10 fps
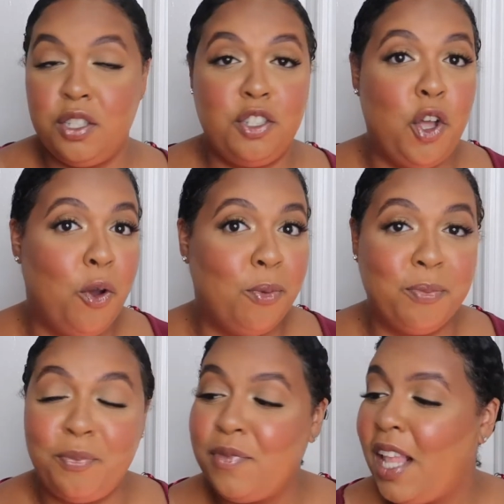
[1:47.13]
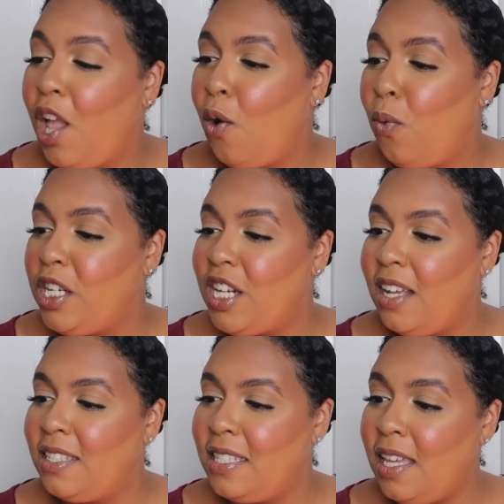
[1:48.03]
So we
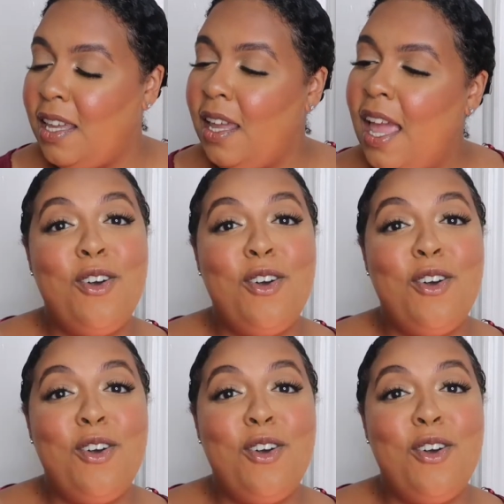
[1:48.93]
shall see.